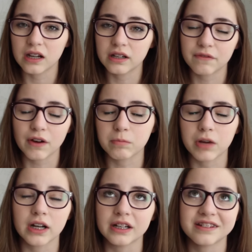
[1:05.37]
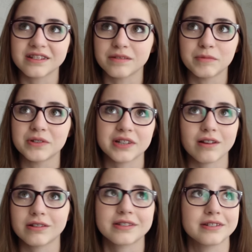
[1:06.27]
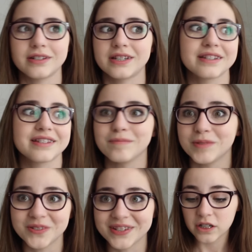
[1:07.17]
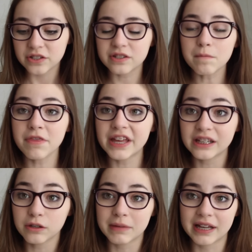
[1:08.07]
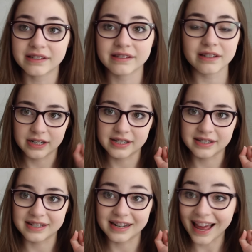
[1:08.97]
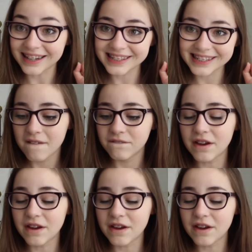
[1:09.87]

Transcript: If I'm going to listen to music, I'll listen to Disney music. Something you miss? Disneyland.